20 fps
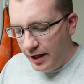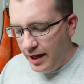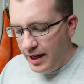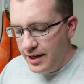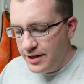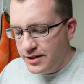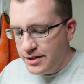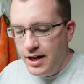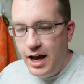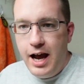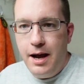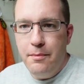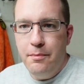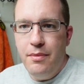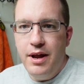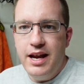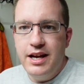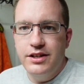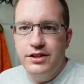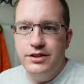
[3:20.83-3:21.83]
It's not
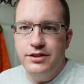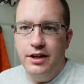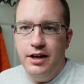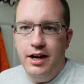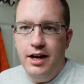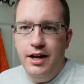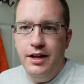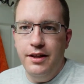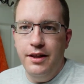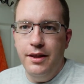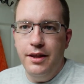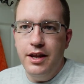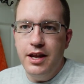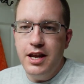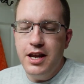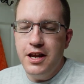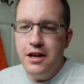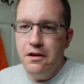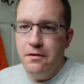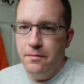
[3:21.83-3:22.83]
based on
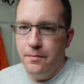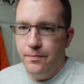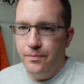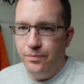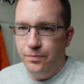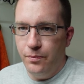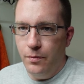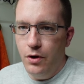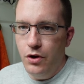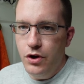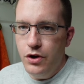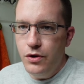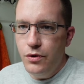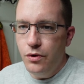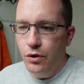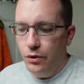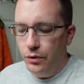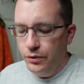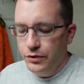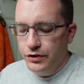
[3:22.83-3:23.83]
the
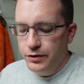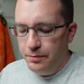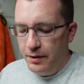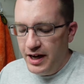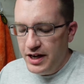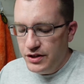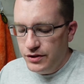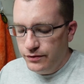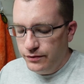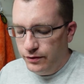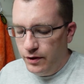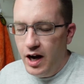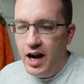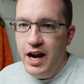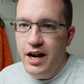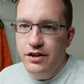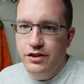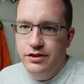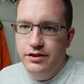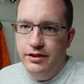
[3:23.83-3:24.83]
new Old Spice
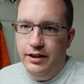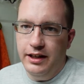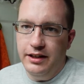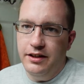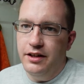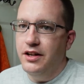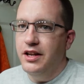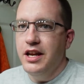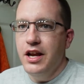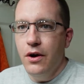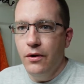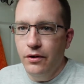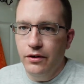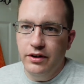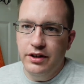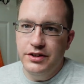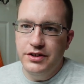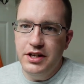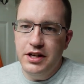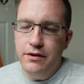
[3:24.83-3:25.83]
Fresh, like the
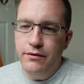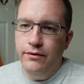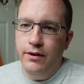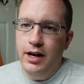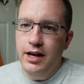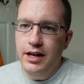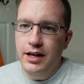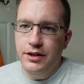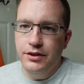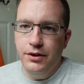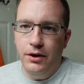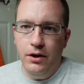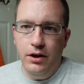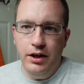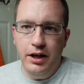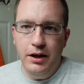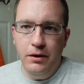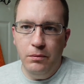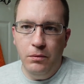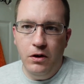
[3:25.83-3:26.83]
deodorants that you find at
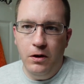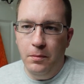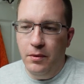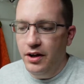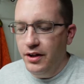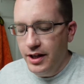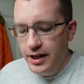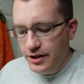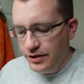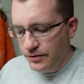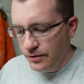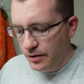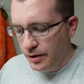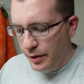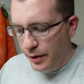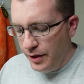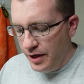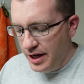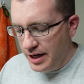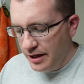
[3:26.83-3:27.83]
Target, Walmart, that sort
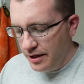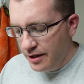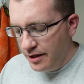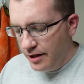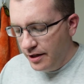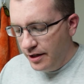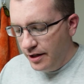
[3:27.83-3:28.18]
of thing.